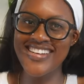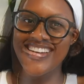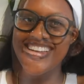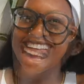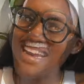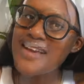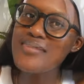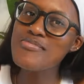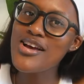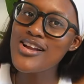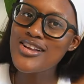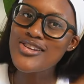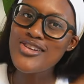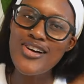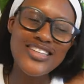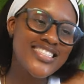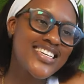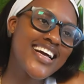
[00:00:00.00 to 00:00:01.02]
Again, I'm not a
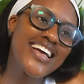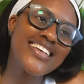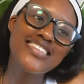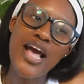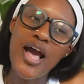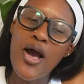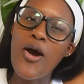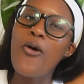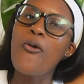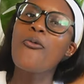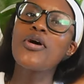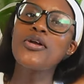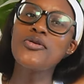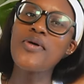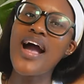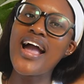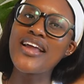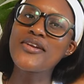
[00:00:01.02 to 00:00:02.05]
doctor, guys. What
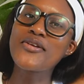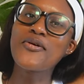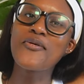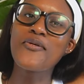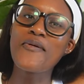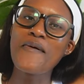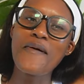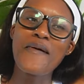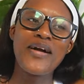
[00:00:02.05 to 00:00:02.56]
do I know?